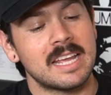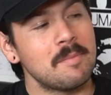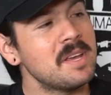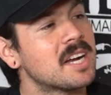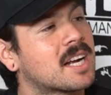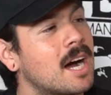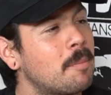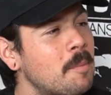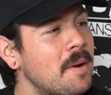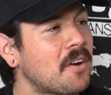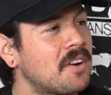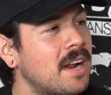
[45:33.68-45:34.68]
Give me a cup of
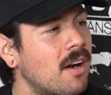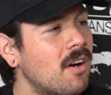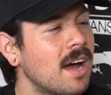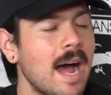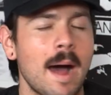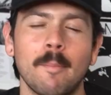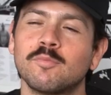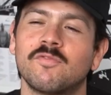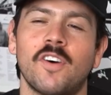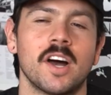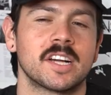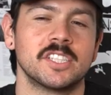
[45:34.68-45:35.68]
marinara, I'm
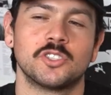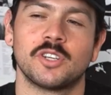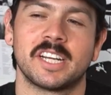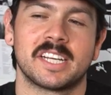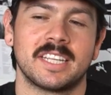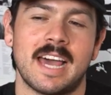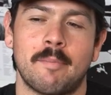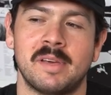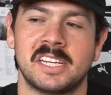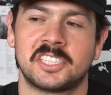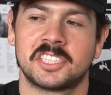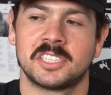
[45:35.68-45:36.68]
fucking drinking that,
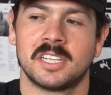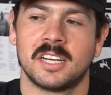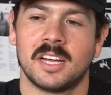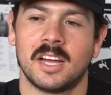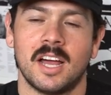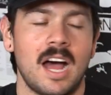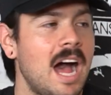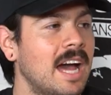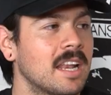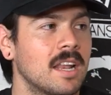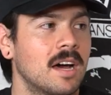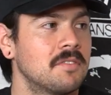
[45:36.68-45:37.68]
bitch. I
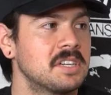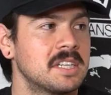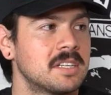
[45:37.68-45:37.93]
love it.